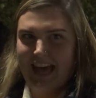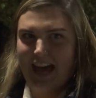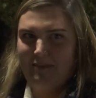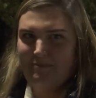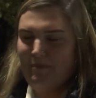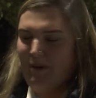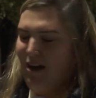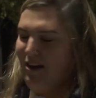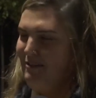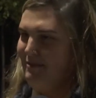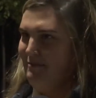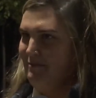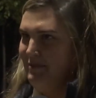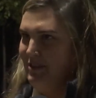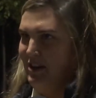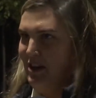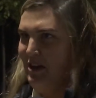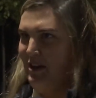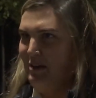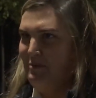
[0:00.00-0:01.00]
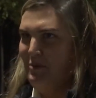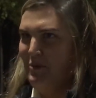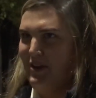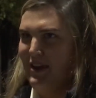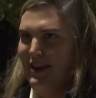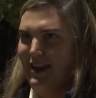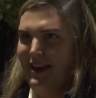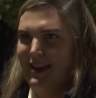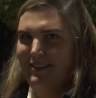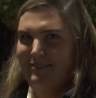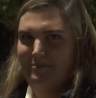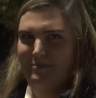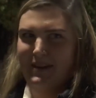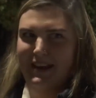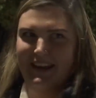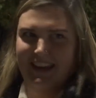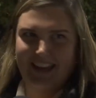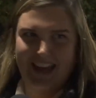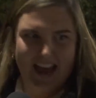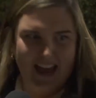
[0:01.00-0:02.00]
that part, you know, that point yet.
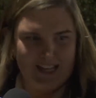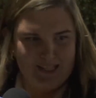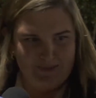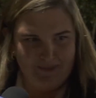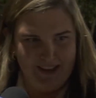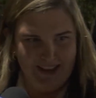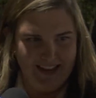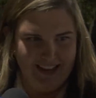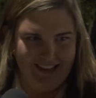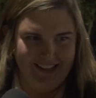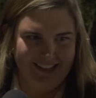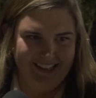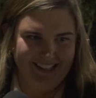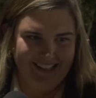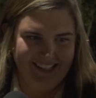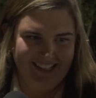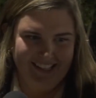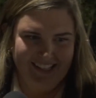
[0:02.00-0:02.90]
But it has been